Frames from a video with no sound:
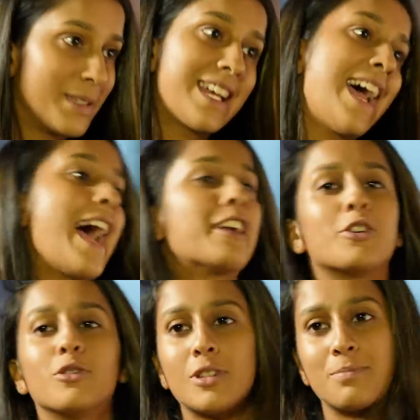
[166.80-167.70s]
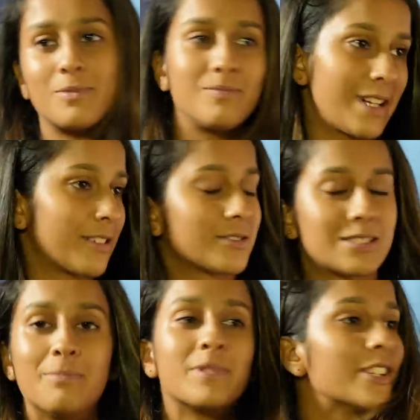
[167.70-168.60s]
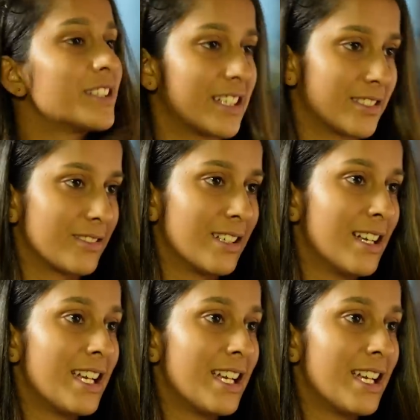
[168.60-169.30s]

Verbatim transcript: Means I had to do a, like something or the other.